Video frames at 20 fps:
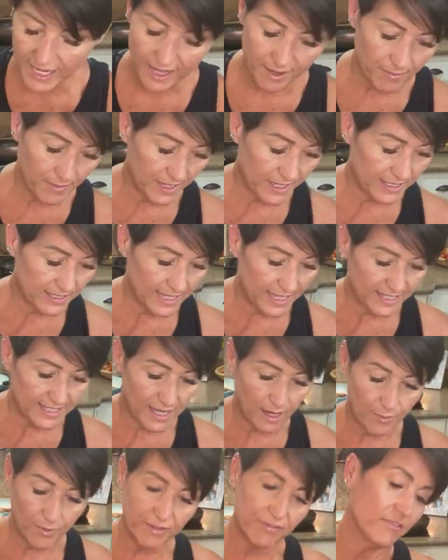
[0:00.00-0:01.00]
it because that's
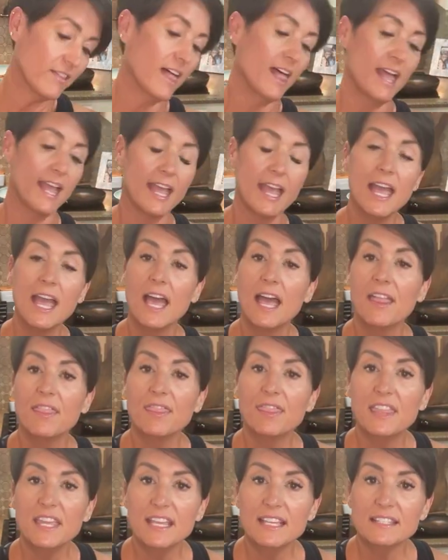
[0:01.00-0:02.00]
how we fly.
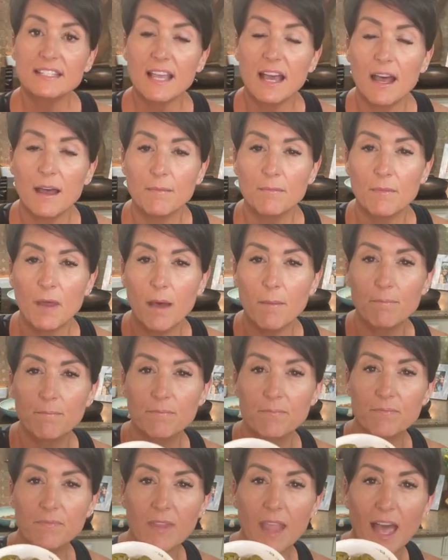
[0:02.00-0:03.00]
These
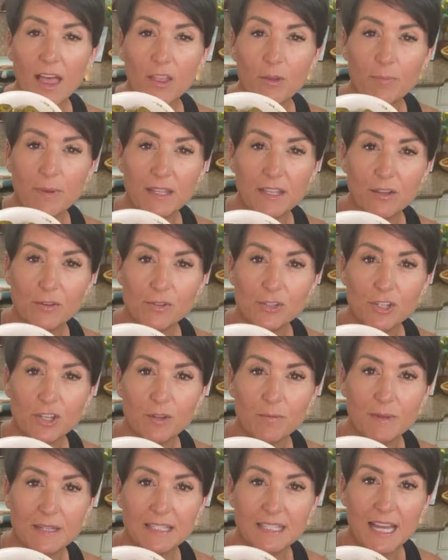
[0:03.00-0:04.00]
jalapenos should have been